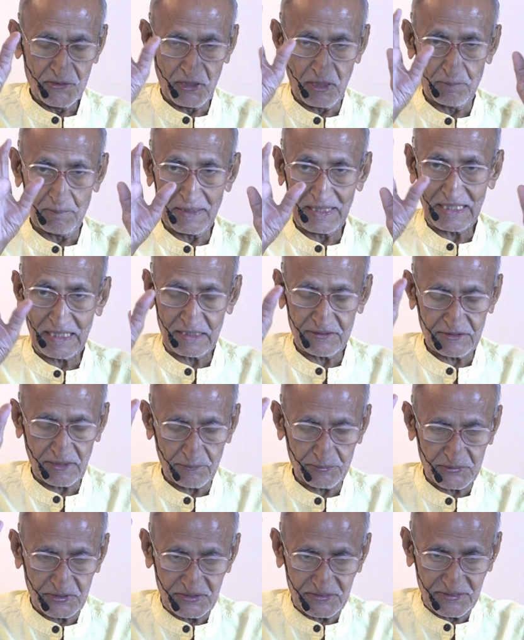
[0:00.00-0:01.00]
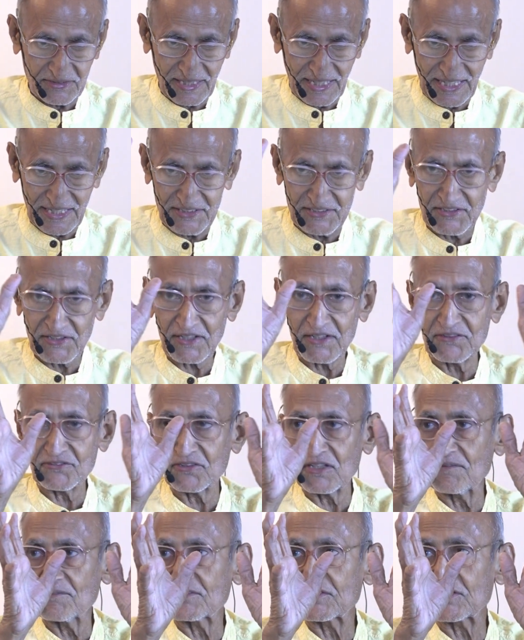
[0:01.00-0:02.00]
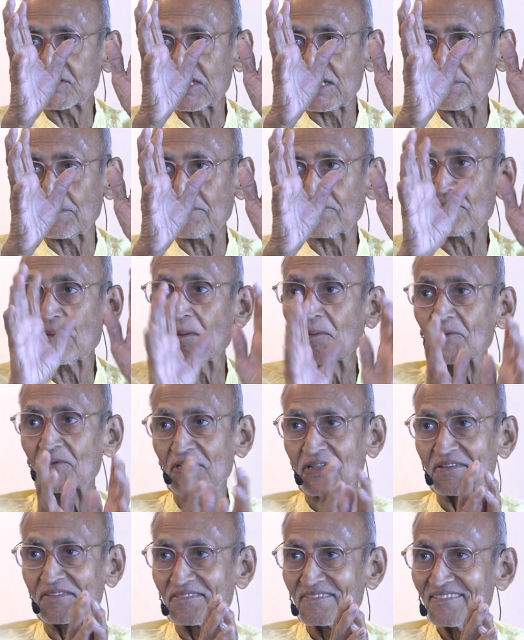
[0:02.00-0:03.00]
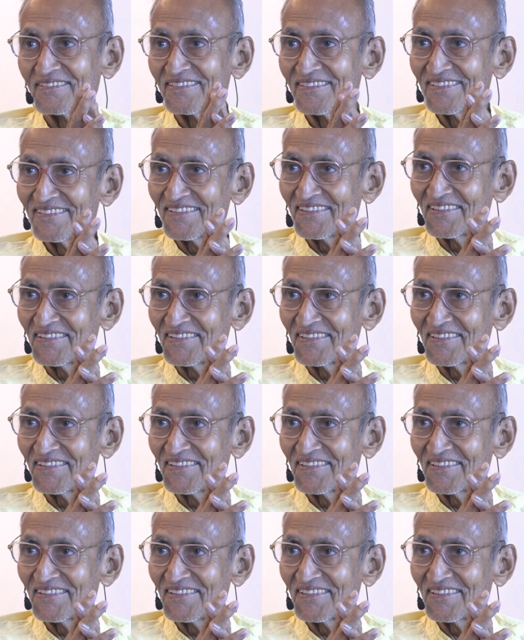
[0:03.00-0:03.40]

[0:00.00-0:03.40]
your mental substance is arranging itself in the shape of a mountain.